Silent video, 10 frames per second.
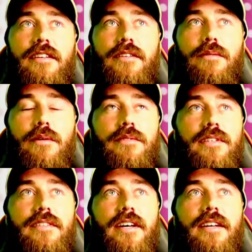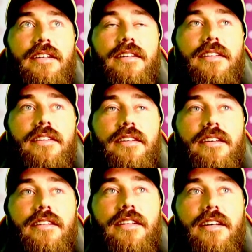what was I saying?
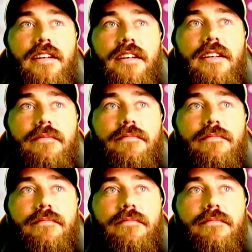The